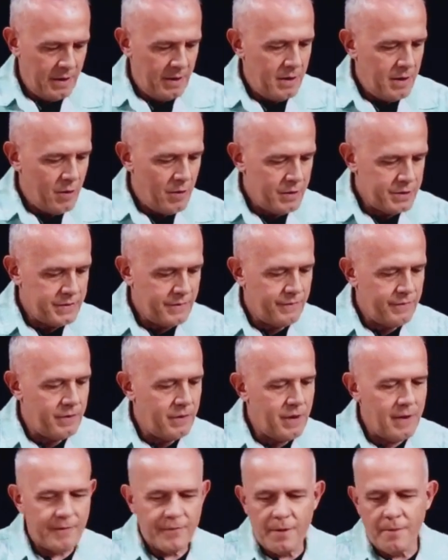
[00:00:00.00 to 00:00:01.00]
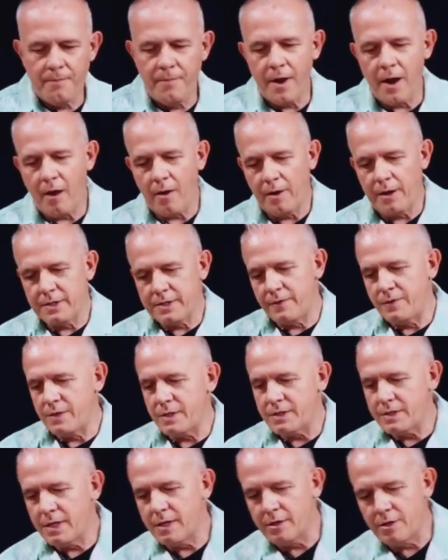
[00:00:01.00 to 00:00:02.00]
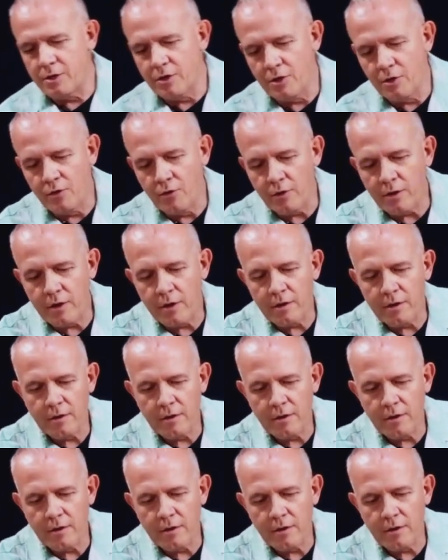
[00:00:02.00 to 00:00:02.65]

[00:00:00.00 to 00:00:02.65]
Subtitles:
Always just love the berries of the seeded euc.